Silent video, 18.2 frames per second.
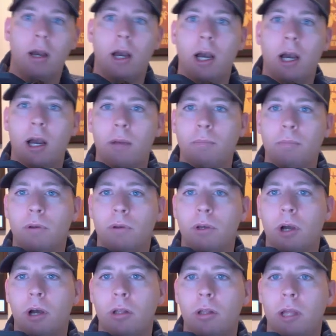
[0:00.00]

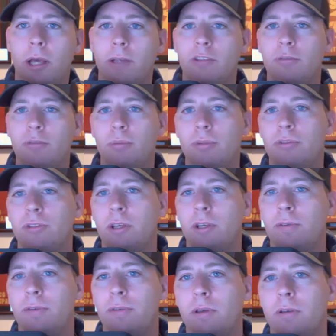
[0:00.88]
call leg
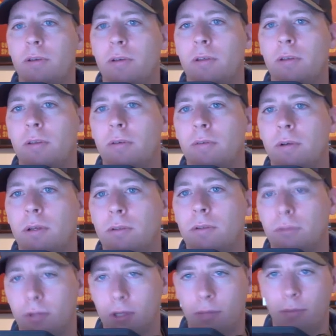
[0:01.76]
specific. All right, so